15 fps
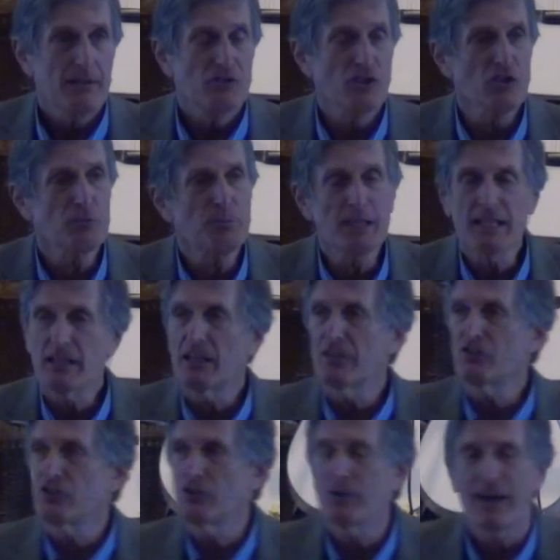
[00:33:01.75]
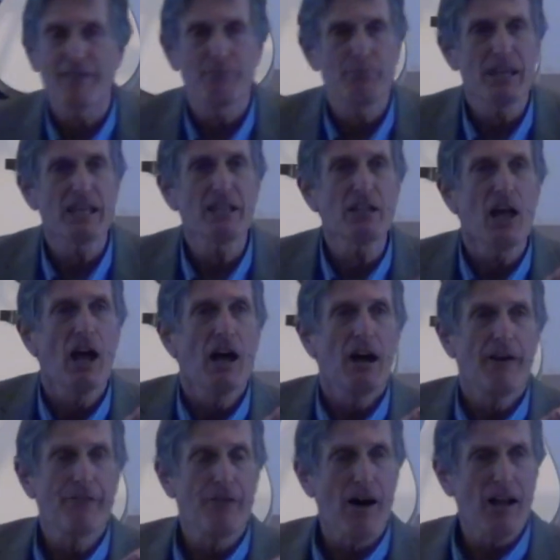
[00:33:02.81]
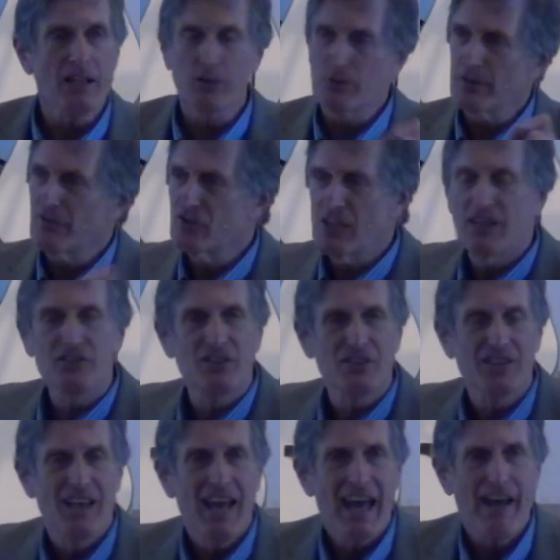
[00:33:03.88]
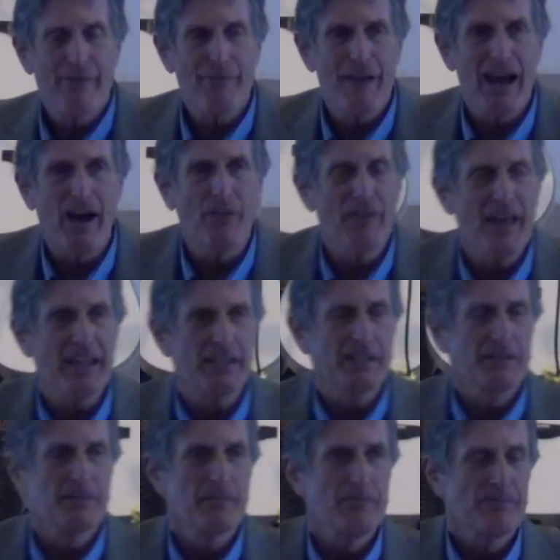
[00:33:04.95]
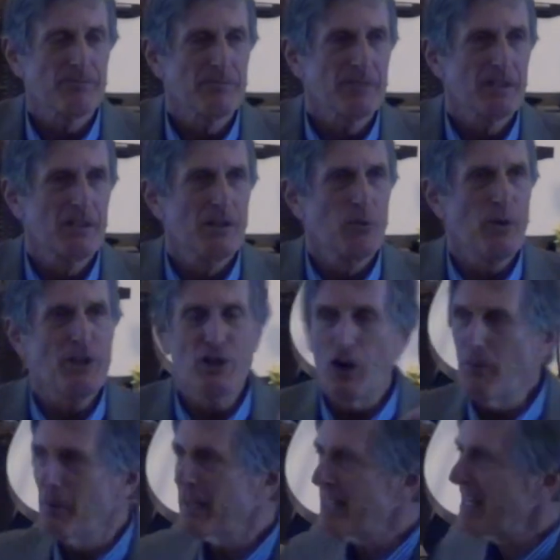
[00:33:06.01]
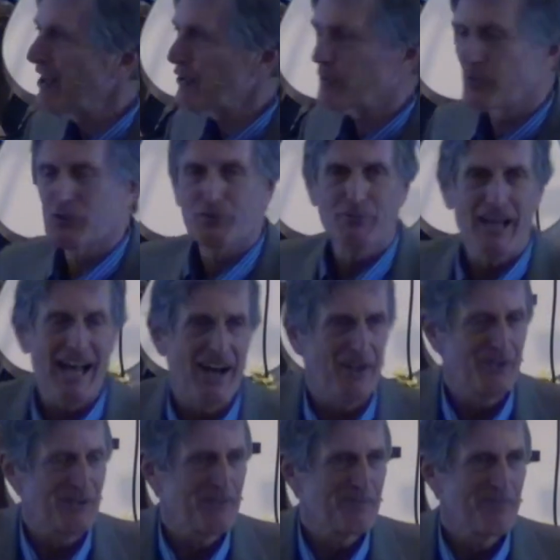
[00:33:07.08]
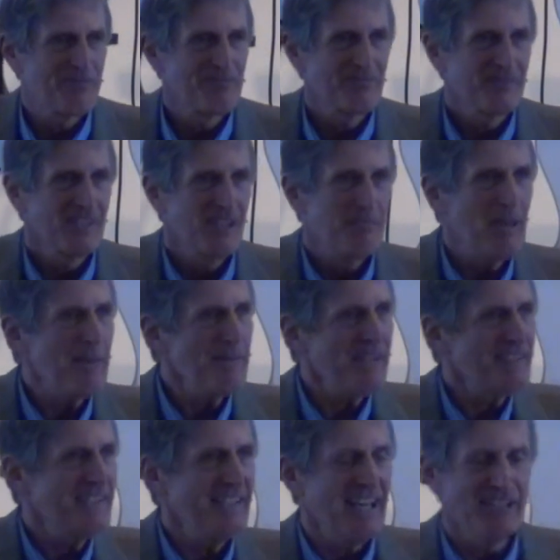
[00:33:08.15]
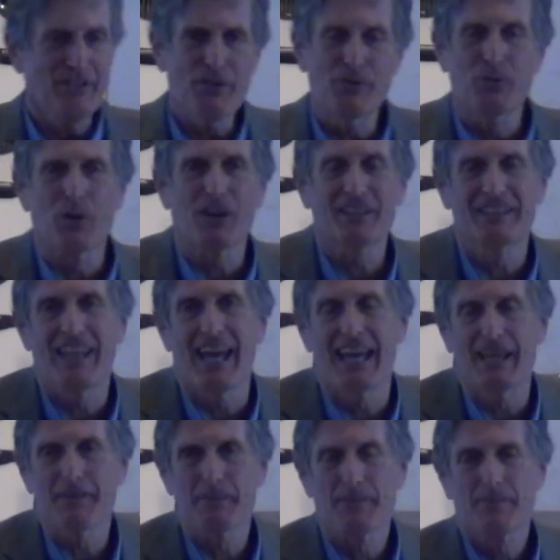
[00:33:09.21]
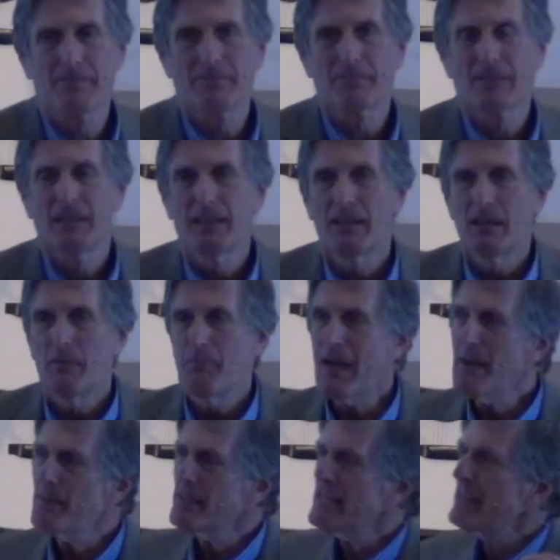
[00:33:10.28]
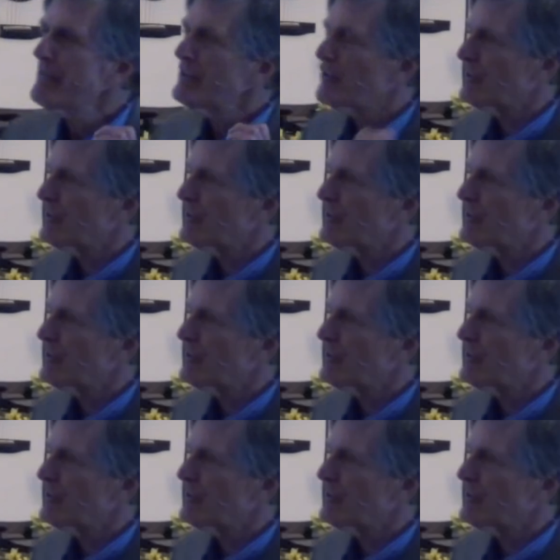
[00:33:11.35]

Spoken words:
just because you have been a follower of Jesus, have found that when nobody else was around, maybe at the end of the workday, maybe even